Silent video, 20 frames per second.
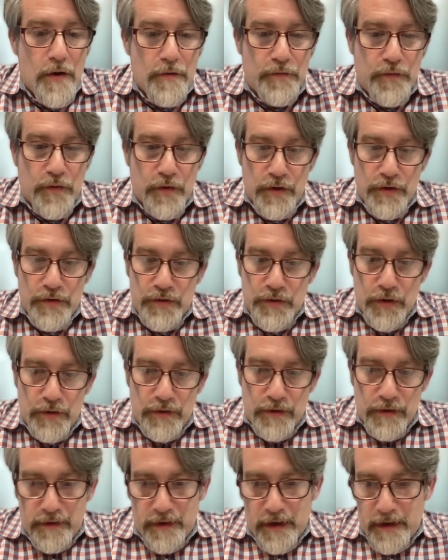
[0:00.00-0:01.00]
for a
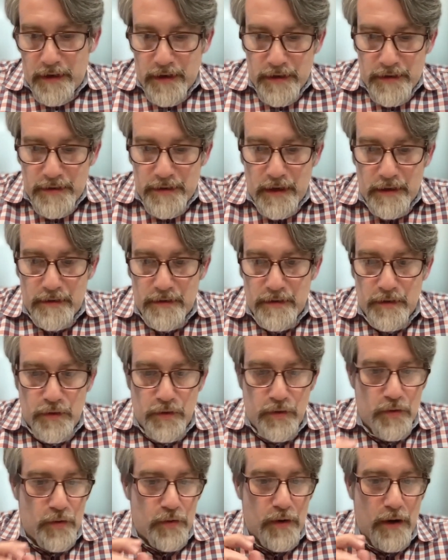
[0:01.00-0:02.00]
certain data set
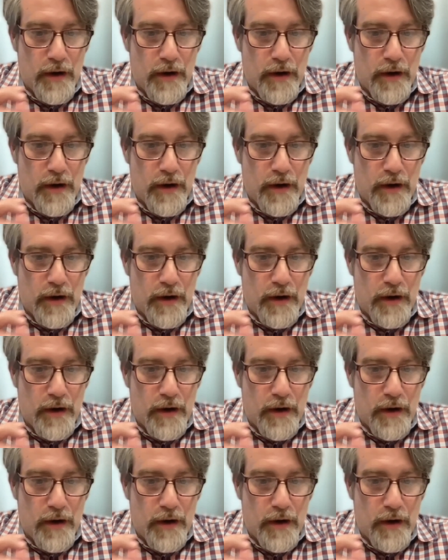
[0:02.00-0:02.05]
you